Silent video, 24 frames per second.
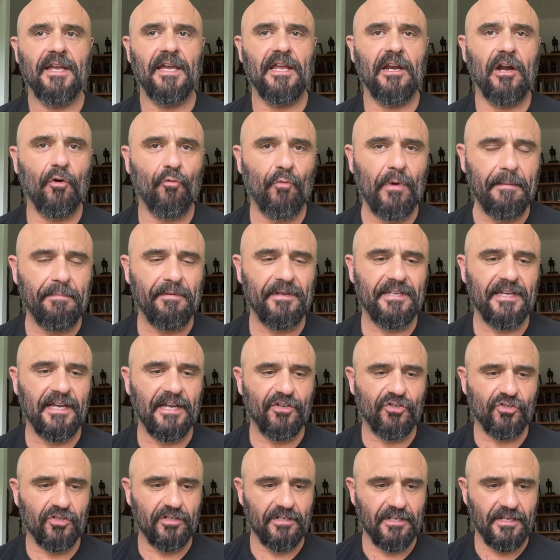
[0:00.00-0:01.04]
and our
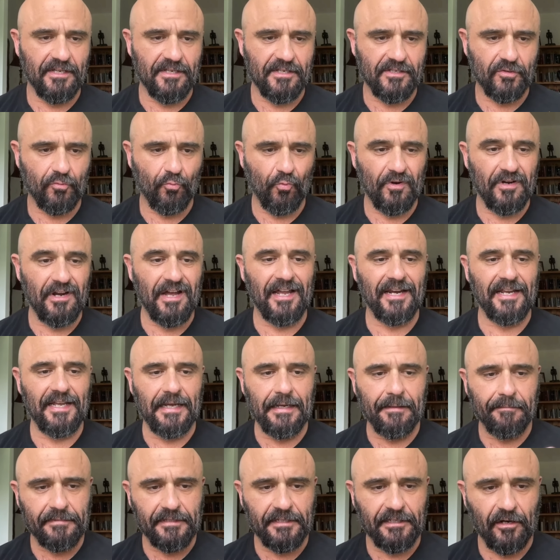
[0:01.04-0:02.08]
reputation is we're not
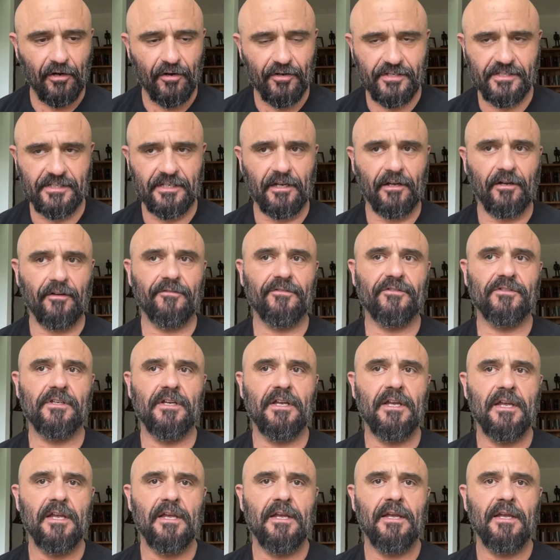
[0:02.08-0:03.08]
emptying ourselves,